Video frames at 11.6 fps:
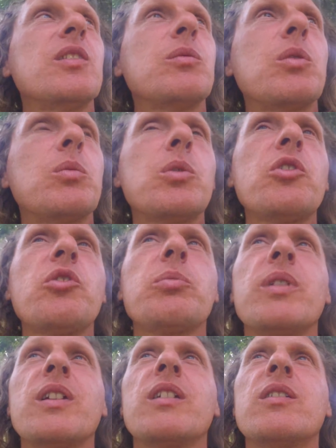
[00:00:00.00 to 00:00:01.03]
We're
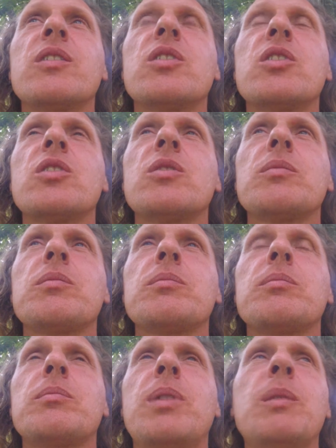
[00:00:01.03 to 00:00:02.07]
worshiping
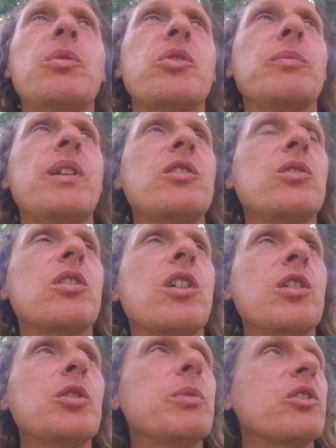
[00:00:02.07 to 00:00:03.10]
people's mental
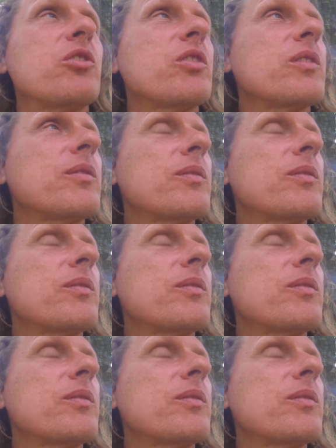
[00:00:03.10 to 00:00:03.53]
garbage.